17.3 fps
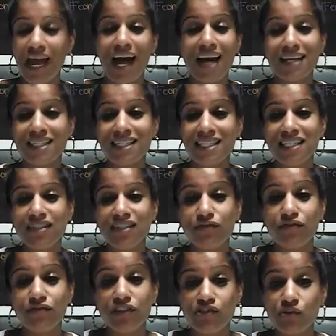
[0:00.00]
has an
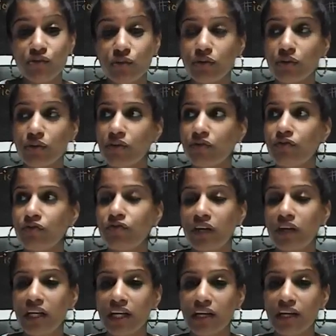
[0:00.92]
individual
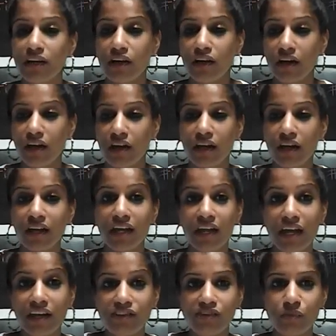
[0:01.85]
feeling and
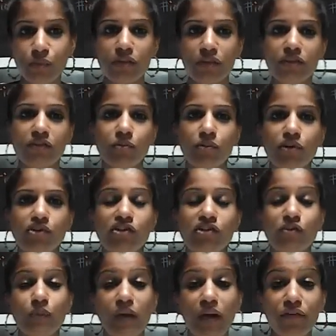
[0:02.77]
connection with these
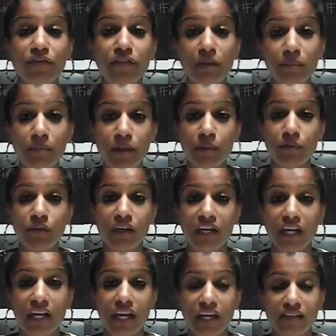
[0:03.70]
emotions. We have some people that
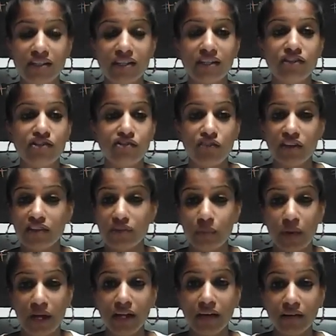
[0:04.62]
connected straight
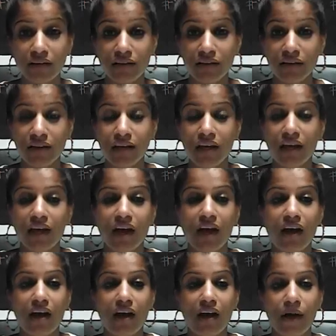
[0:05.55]
away.
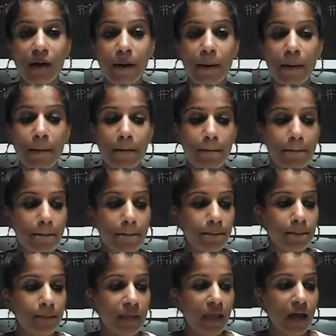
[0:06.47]

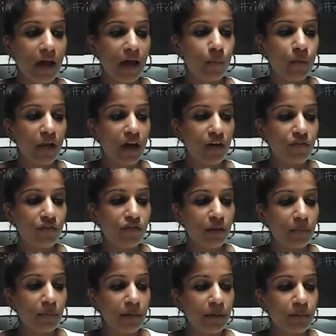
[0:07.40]
And we have
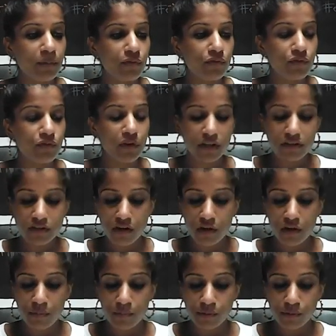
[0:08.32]
some people, for
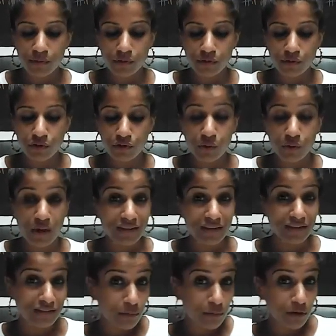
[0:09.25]
example, who had
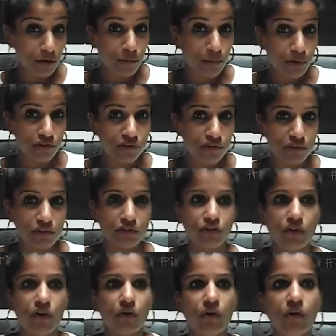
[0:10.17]
similar emotions.
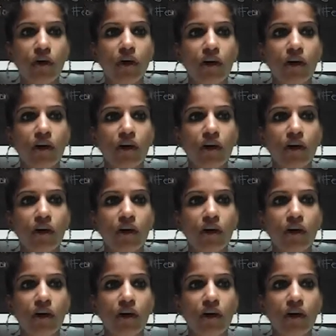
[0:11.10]
So